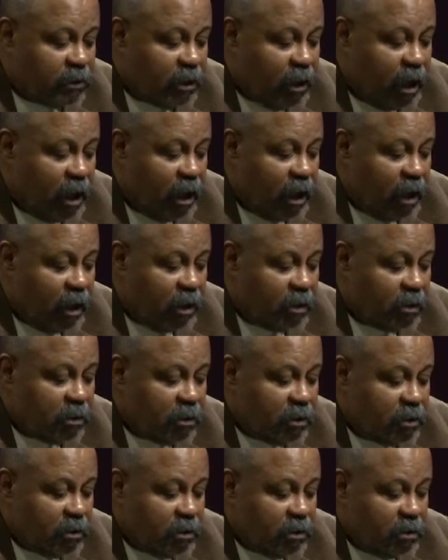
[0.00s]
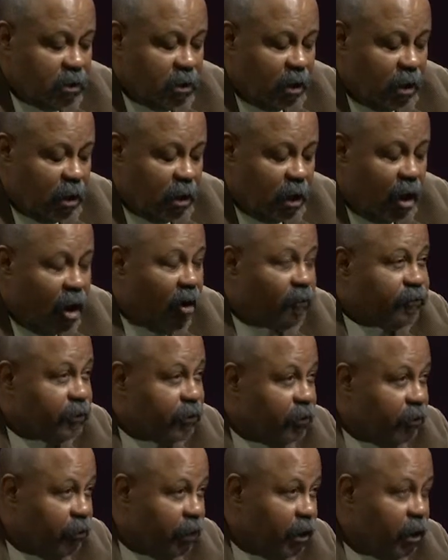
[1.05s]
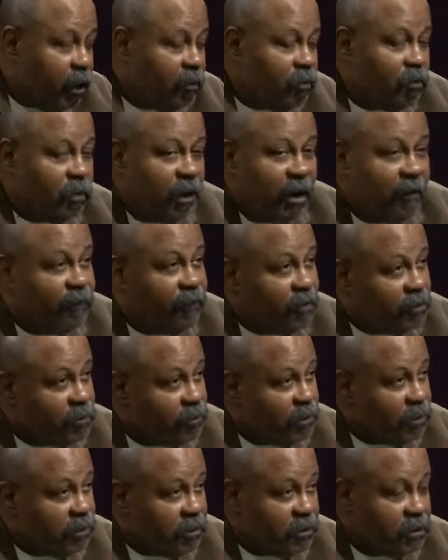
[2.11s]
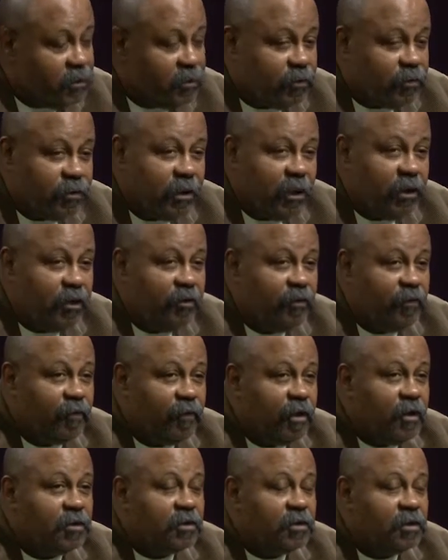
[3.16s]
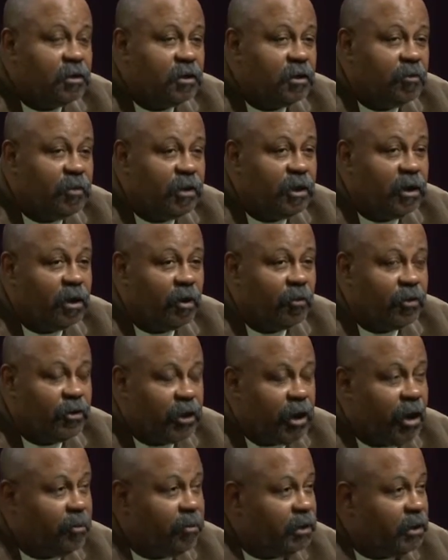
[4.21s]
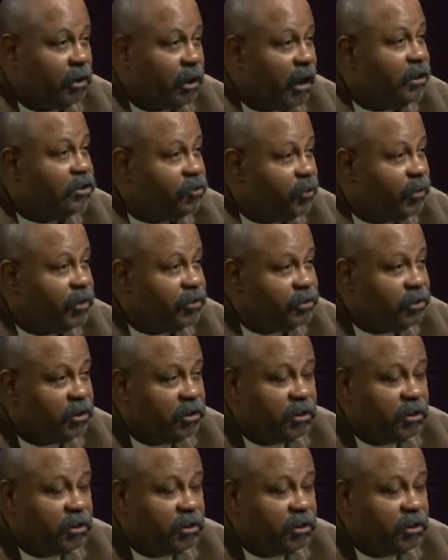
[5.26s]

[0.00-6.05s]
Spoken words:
off the grid when I first went to Central State University, being a predominantly HBCU.